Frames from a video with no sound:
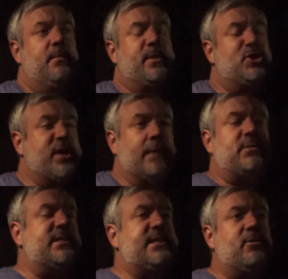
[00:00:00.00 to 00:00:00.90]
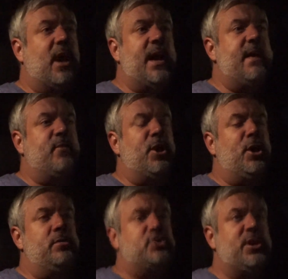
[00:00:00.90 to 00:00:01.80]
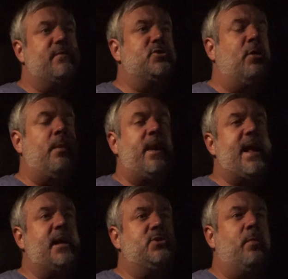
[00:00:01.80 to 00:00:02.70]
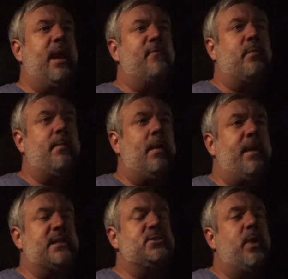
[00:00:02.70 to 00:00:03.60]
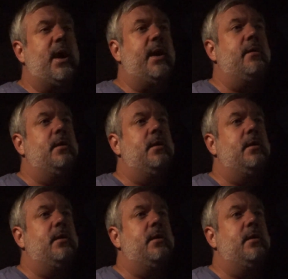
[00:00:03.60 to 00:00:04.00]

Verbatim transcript: Because she kept it a secret. I never knew. She never told me. My dad told me after my mom passed away.